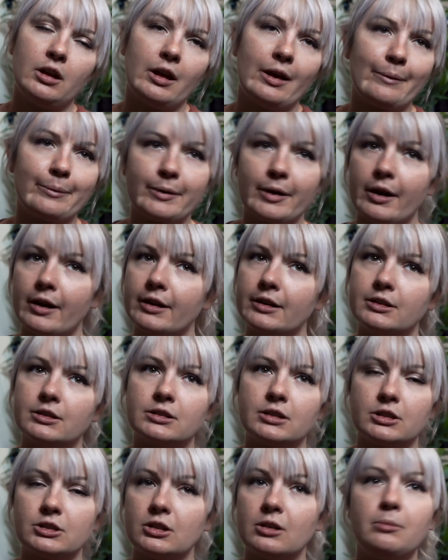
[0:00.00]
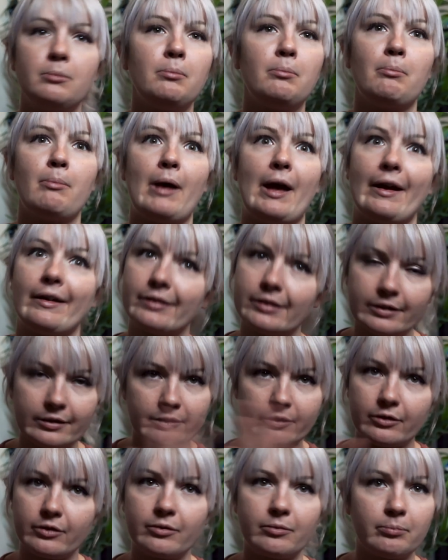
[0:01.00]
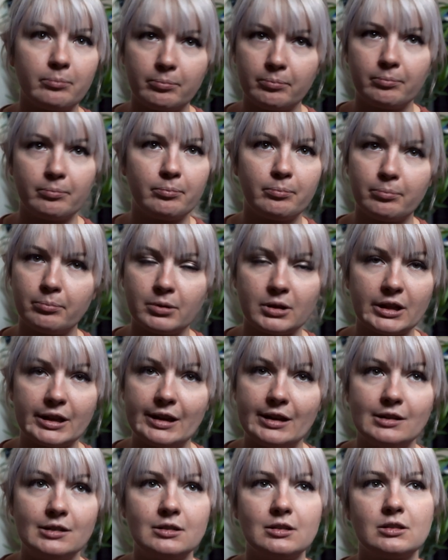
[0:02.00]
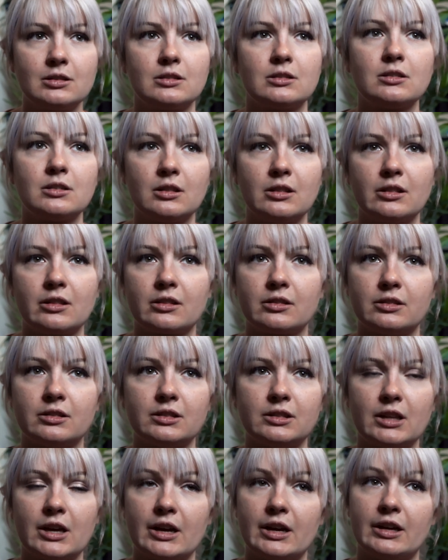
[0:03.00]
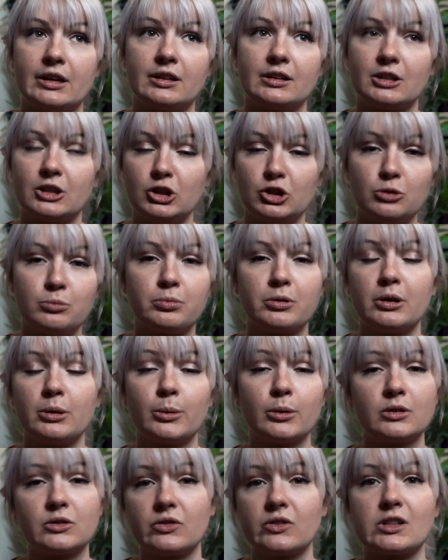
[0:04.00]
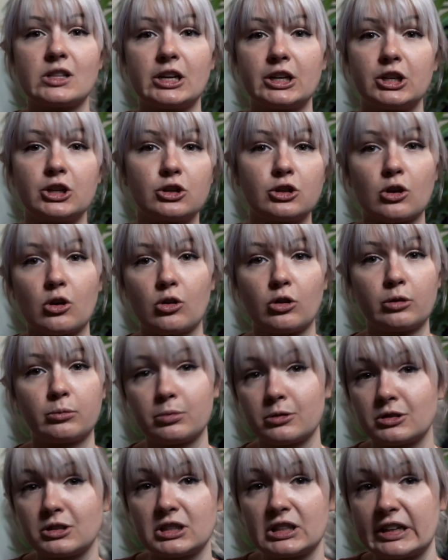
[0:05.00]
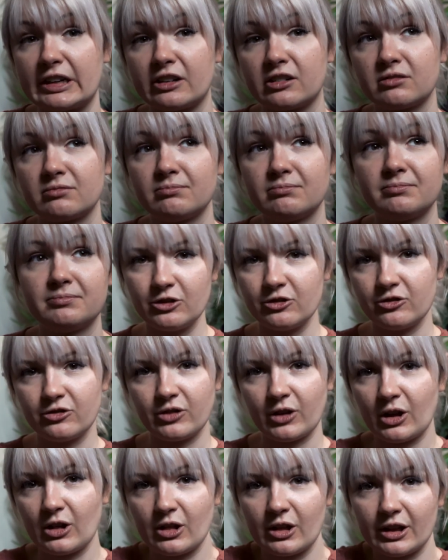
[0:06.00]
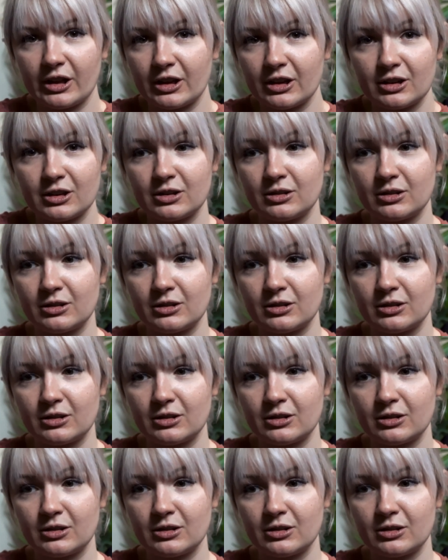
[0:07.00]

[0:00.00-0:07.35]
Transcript: Epcot is such a massive place that you pretty much feel like you're the only person there. You feel like